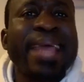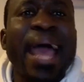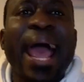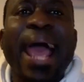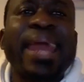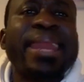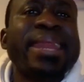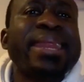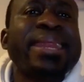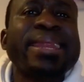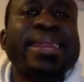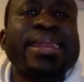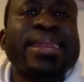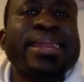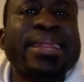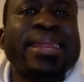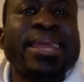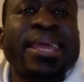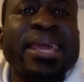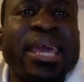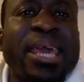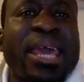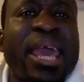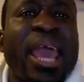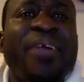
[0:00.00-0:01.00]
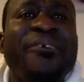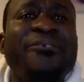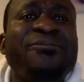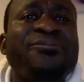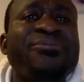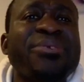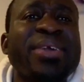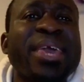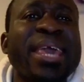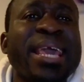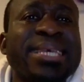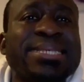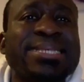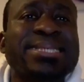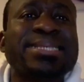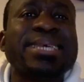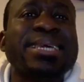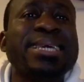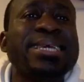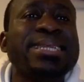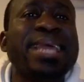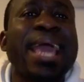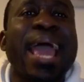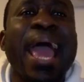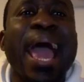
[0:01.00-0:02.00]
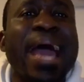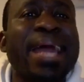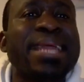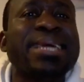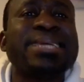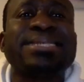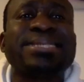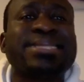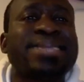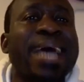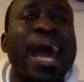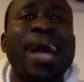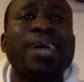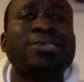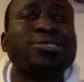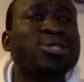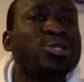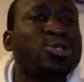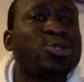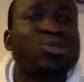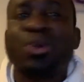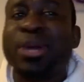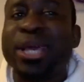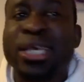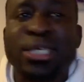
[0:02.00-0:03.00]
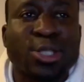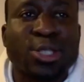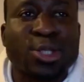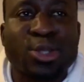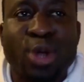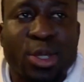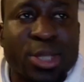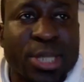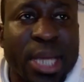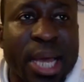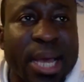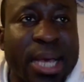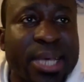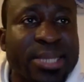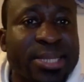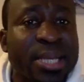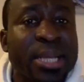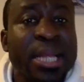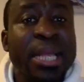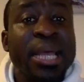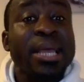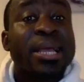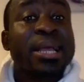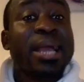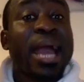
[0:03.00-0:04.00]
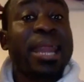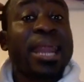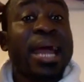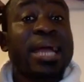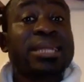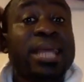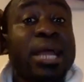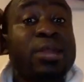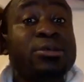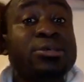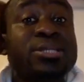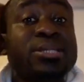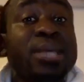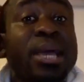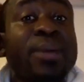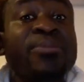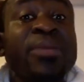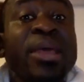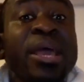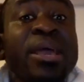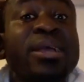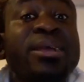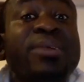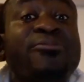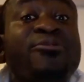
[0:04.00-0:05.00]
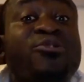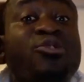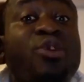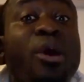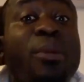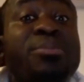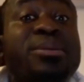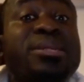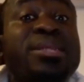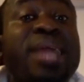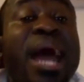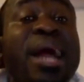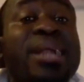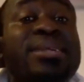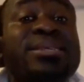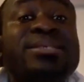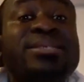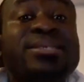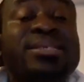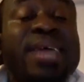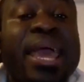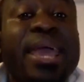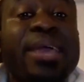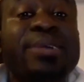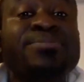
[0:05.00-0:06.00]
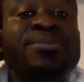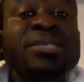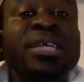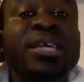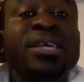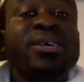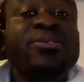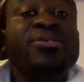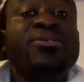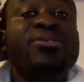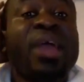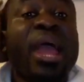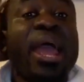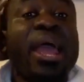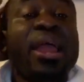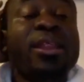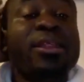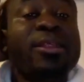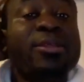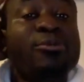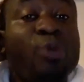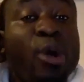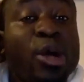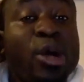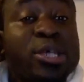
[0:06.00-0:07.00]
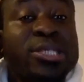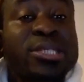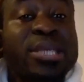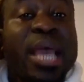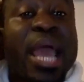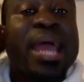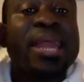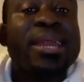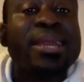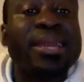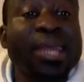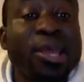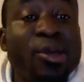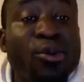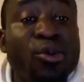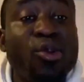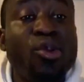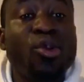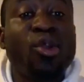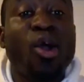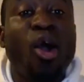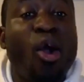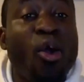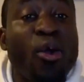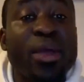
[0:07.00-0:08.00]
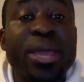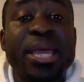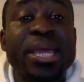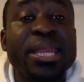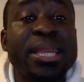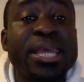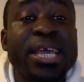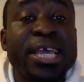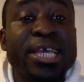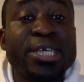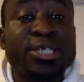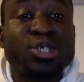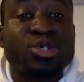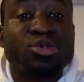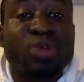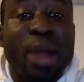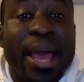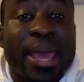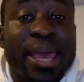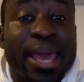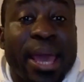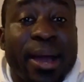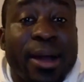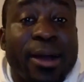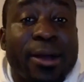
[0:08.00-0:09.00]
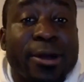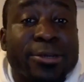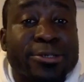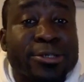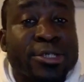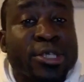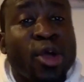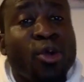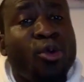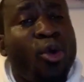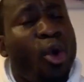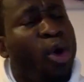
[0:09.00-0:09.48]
then give his inheritance to his daughters. Can I tell you, sir, from that day, there was a new law in Israel